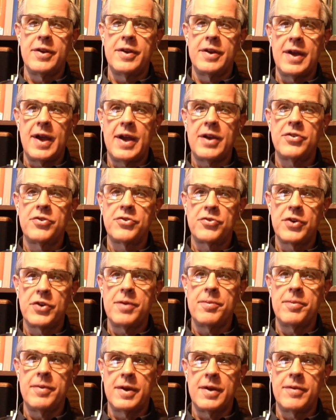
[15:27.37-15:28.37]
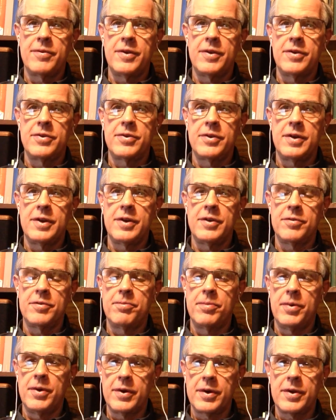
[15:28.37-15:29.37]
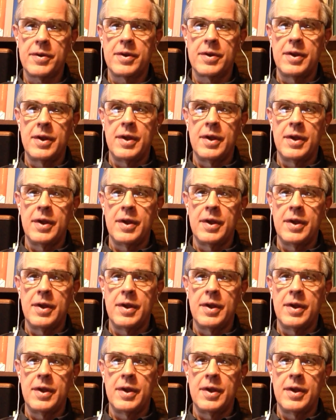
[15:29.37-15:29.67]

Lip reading: nice treatment of this in his book.